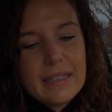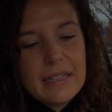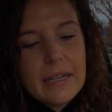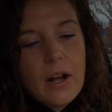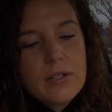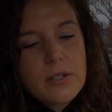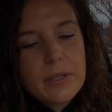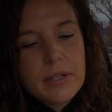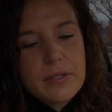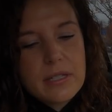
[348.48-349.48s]

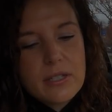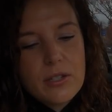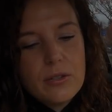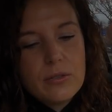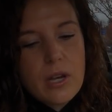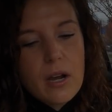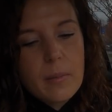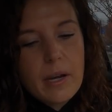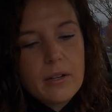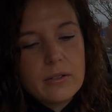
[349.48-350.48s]
he goes into talk
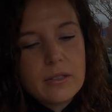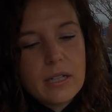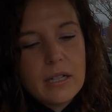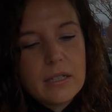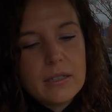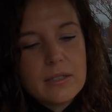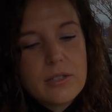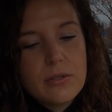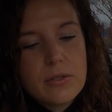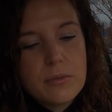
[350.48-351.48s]
about
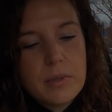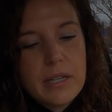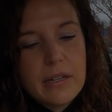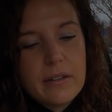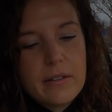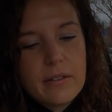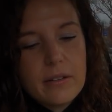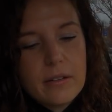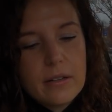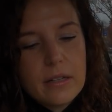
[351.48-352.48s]
students would be
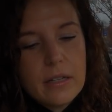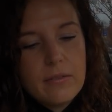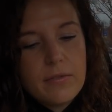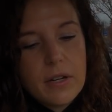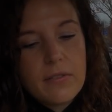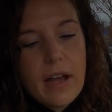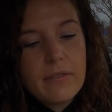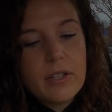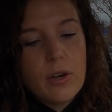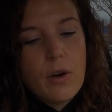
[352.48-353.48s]
in fear of
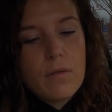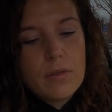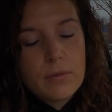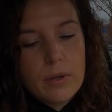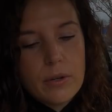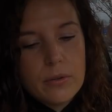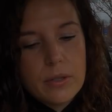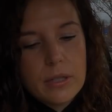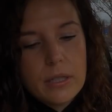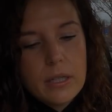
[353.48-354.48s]
having to go over the road,